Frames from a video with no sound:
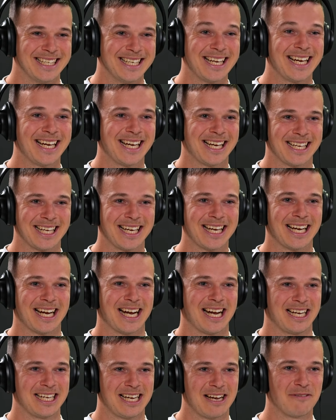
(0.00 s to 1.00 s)
Yeah, yeah.
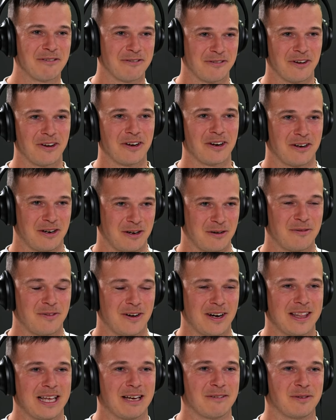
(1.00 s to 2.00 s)
I have a photo. I'll
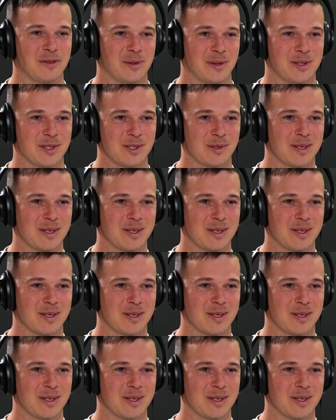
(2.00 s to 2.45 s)
find that for you as